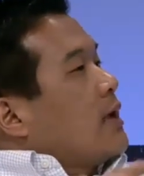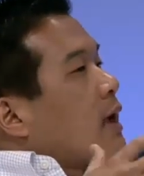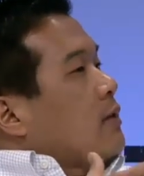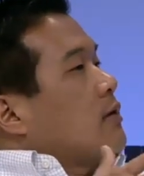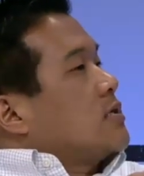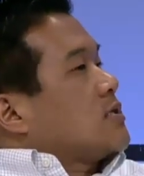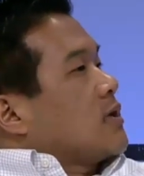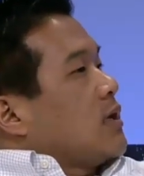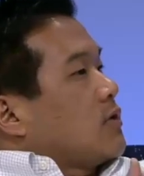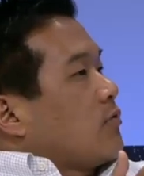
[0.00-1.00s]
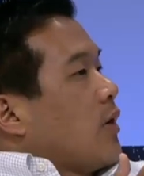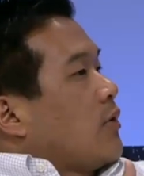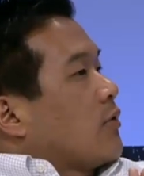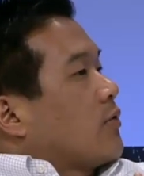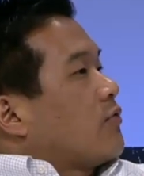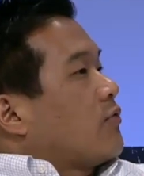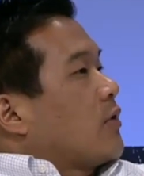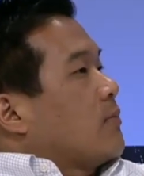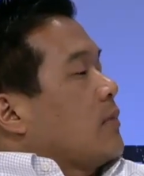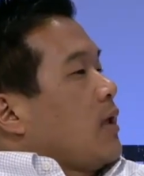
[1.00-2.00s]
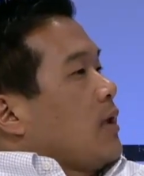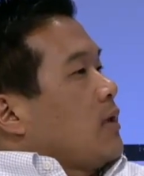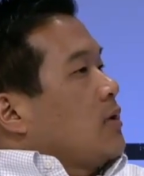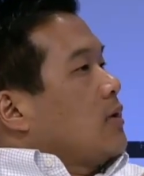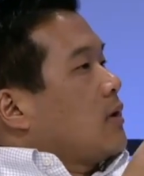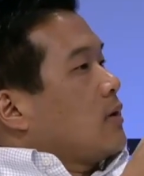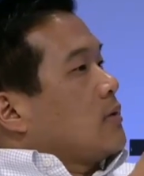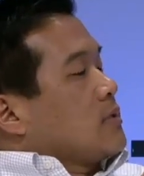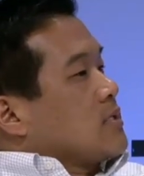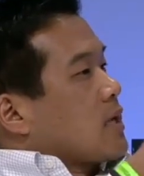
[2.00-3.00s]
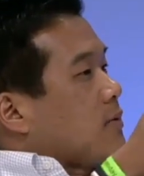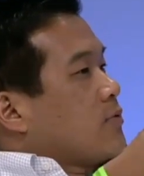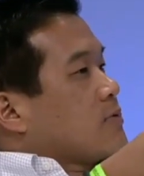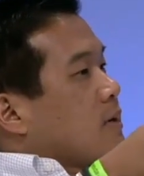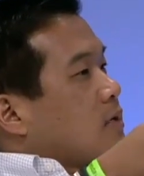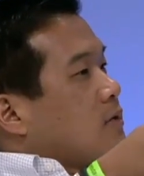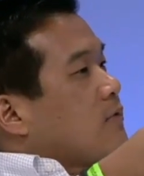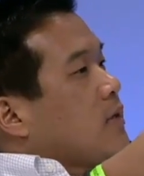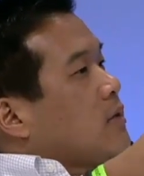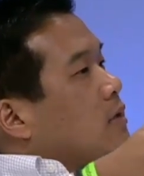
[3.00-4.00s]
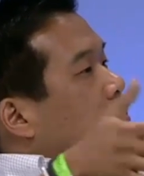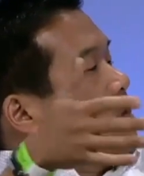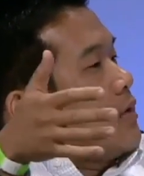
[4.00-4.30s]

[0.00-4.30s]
how long does that take to render from a uh, design perspective and then